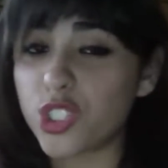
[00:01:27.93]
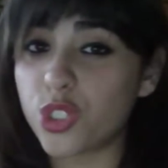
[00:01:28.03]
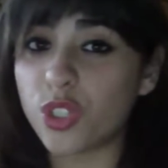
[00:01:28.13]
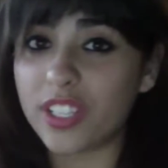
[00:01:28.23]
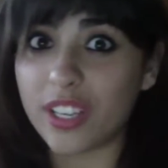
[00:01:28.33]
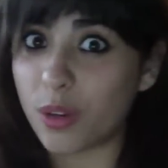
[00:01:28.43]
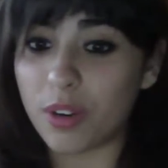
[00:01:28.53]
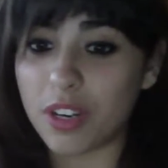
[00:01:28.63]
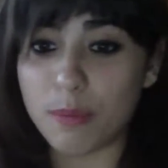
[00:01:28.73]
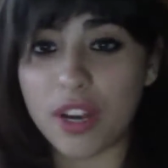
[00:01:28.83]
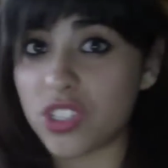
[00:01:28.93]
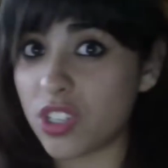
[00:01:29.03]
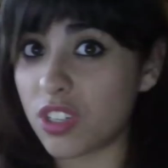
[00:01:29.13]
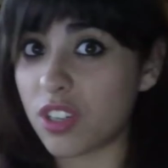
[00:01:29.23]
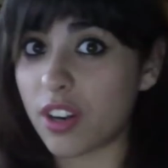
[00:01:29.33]
Actually, I couldn't
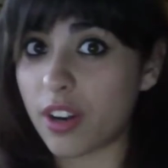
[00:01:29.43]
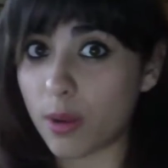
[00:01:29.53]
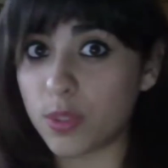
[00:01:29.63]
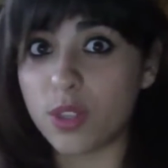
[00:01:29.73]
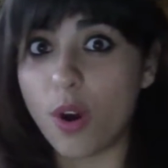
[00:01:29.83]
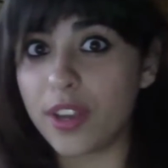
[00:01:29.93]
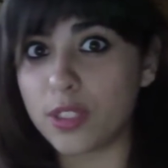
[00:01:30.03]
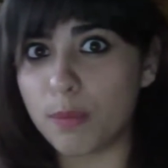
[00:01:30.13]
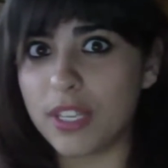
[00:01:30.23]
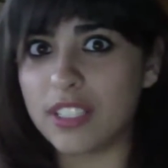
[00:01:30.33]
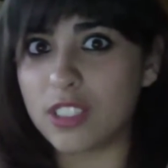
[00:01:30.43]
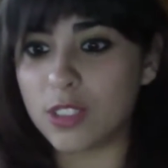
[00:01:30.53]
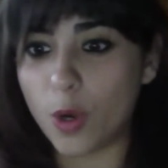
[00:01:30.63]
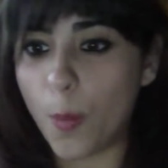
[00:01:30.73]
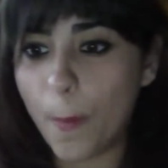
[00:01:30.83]
imagine that I was going to meet
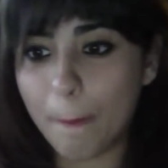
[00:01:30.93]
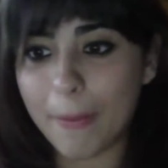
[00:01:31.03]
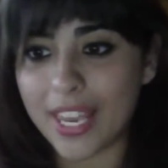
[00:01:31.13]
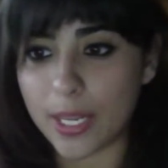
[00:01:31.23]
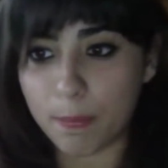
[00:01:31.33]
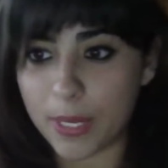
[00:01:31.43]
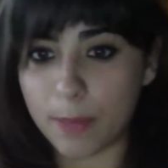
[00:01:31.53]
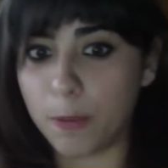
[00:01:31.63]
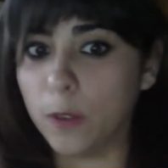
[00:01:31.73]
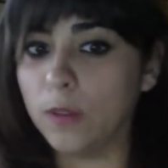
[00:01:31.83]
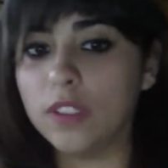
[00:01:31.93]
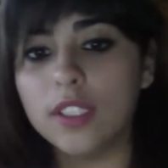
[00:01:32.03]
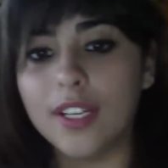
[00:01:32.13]
so many people.